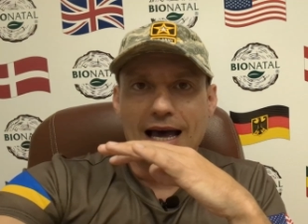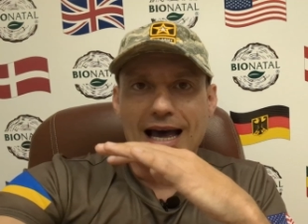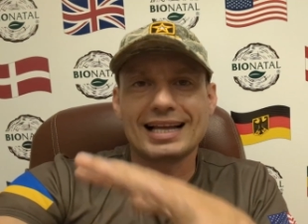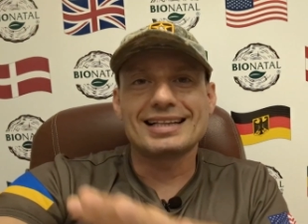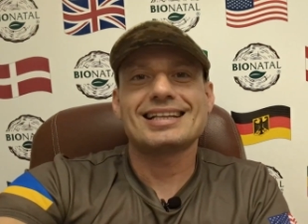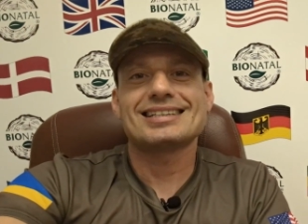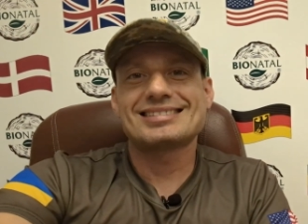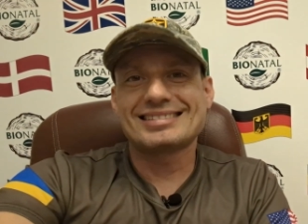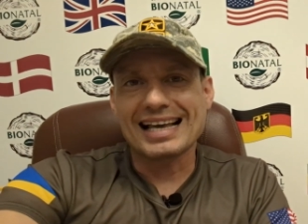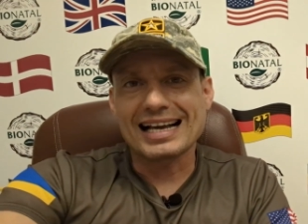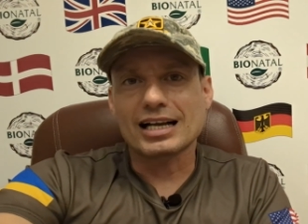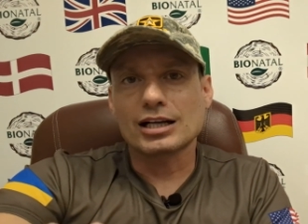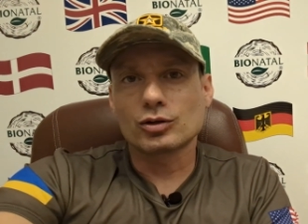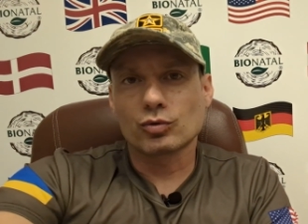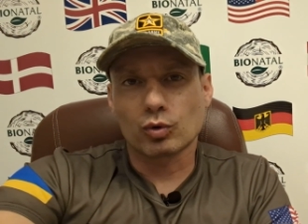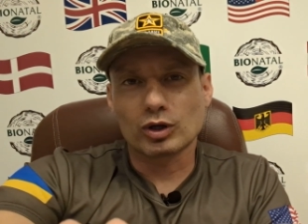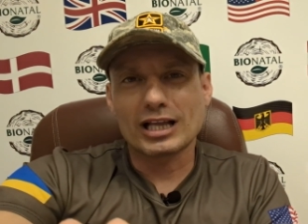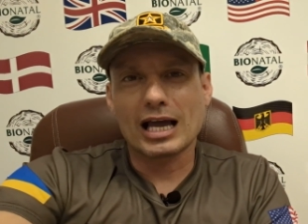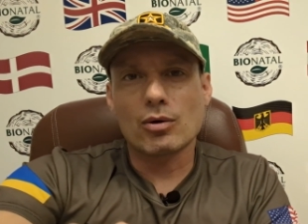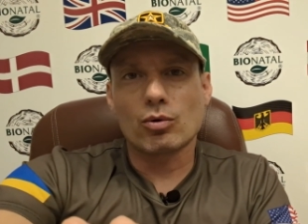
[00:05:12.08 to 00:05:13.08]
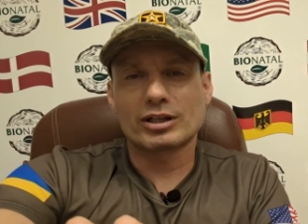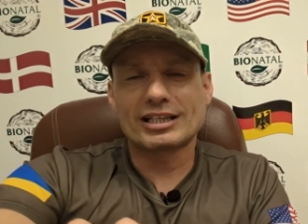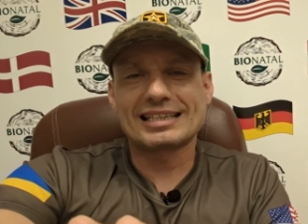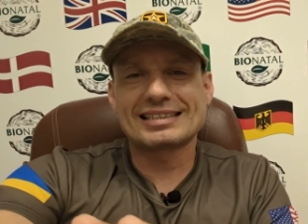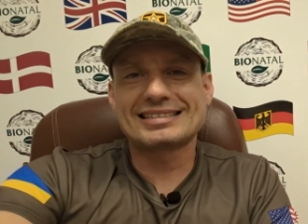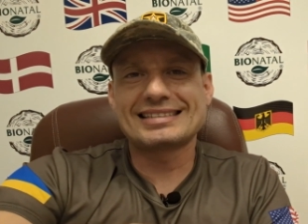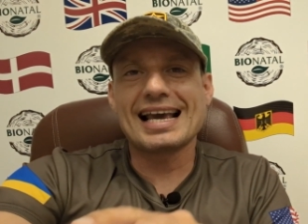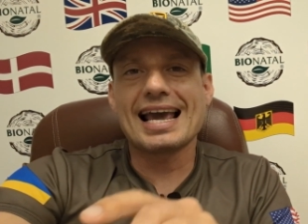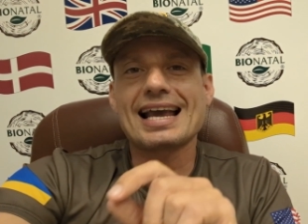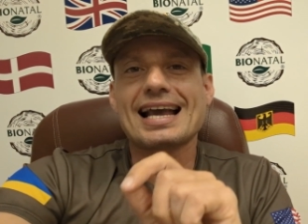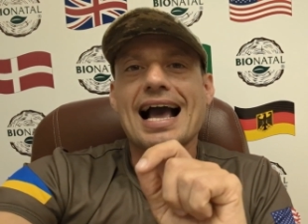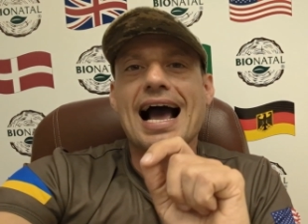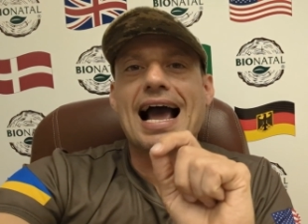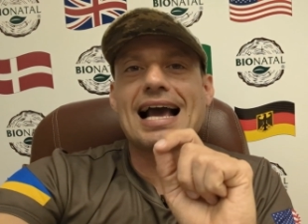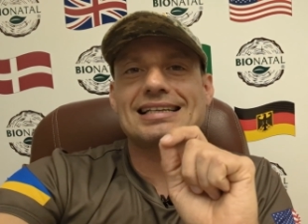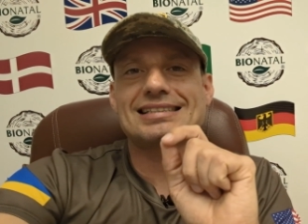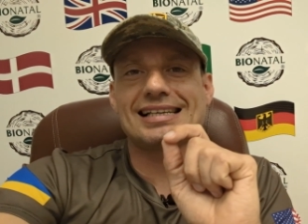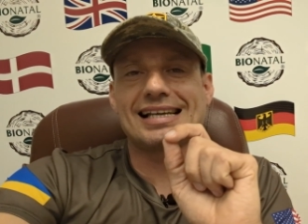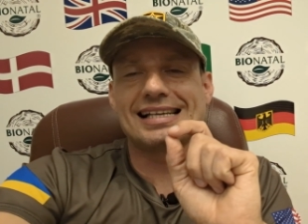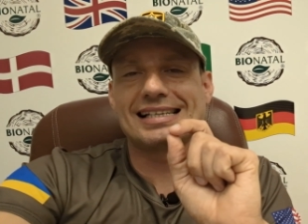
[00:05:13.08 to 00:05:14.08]
and the second what I want to say,
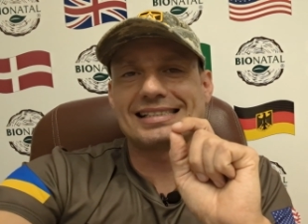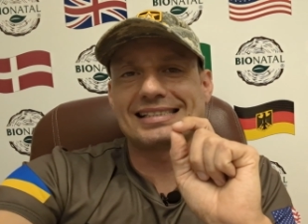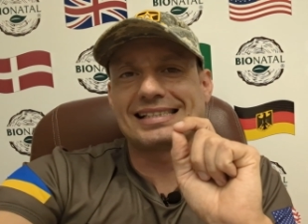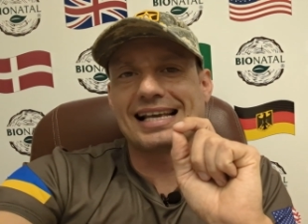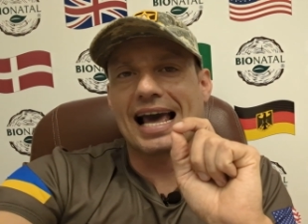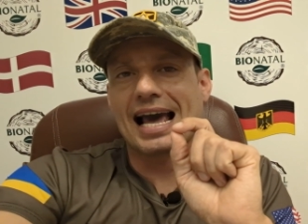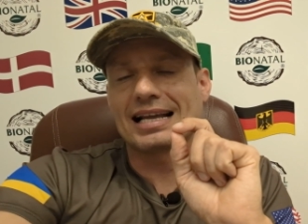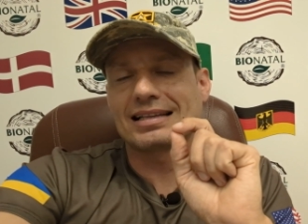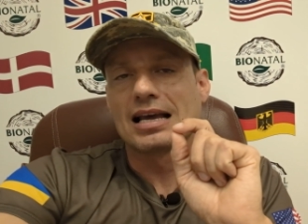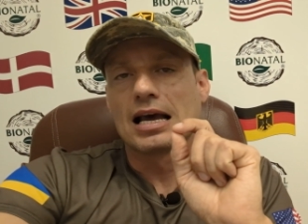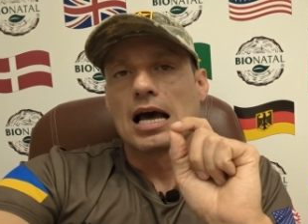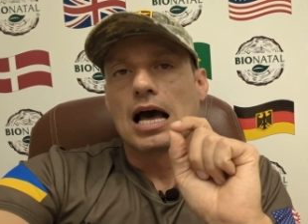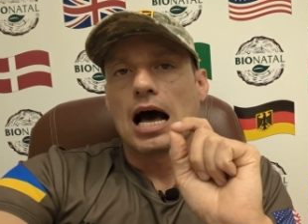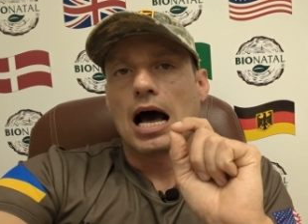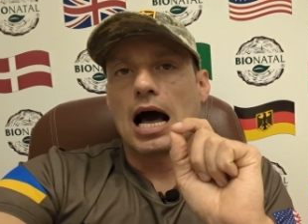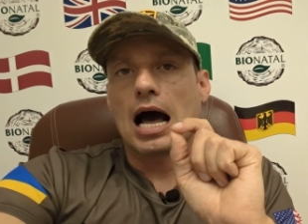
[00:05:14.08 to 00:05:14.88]
guys, is that,